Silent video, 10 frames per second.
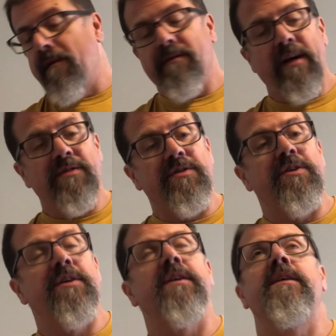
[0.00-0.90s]
That's
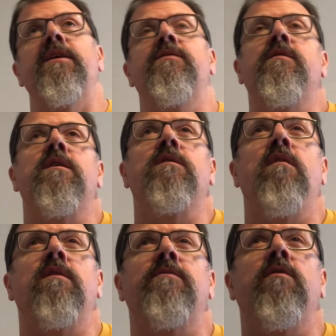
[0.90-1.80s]
good. It is very
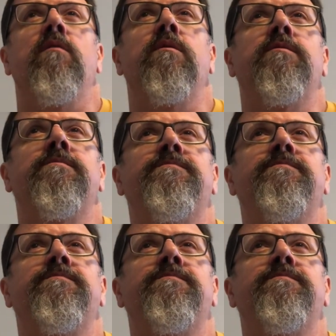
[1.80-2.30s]
garlic forward.